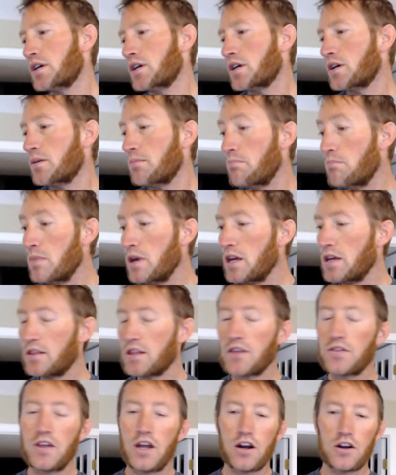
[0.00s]
mean
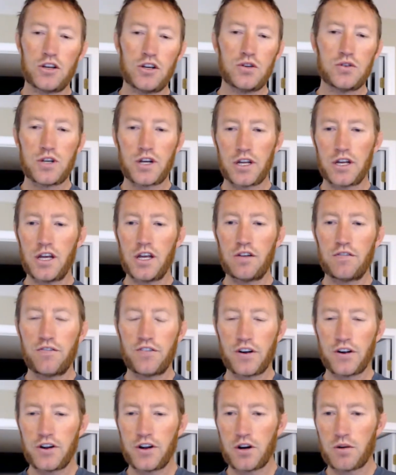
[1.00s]
that they are using an
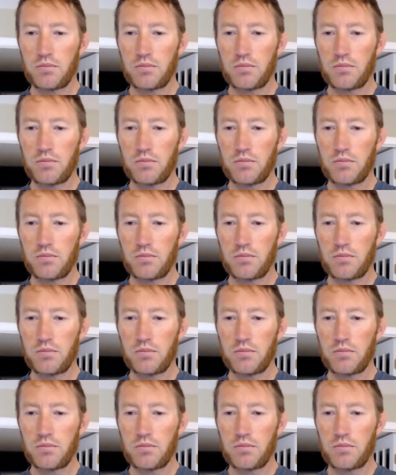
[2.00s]
inferior